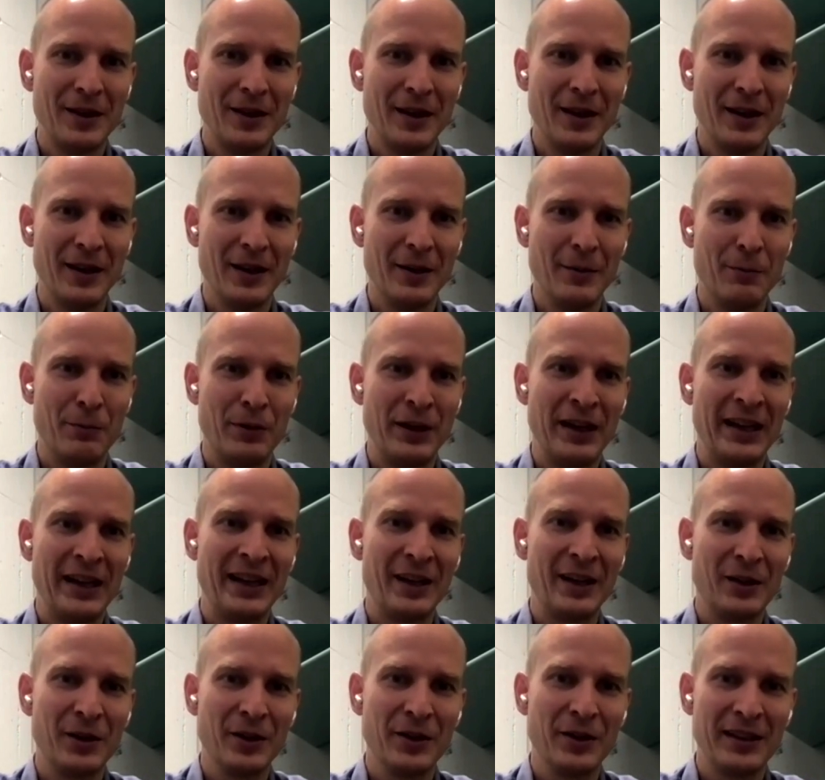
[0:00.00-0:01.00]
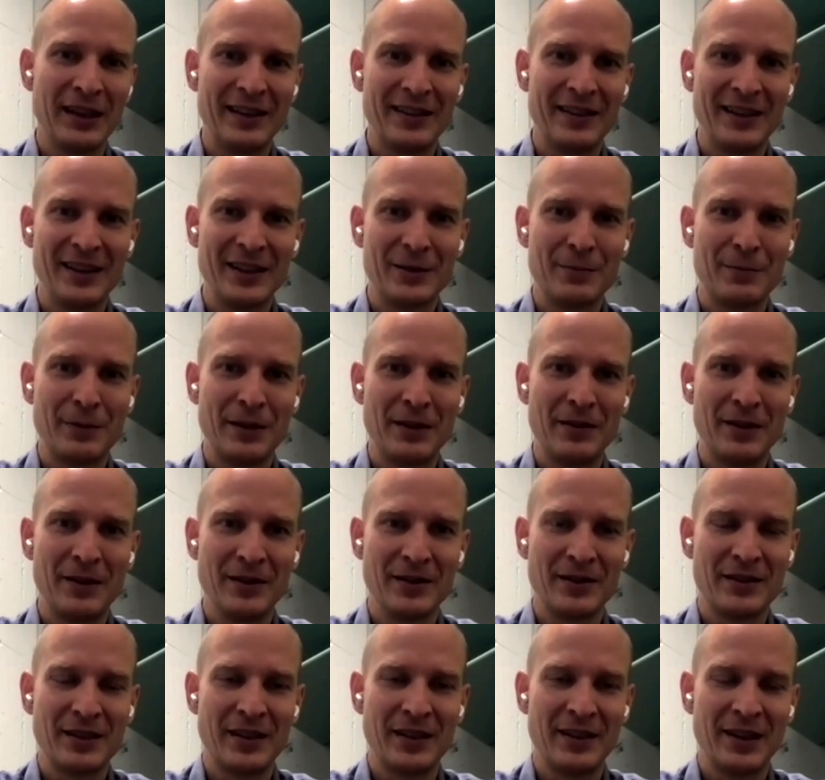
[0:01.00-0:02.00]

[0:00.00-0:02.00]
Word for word: and bringing on that experience,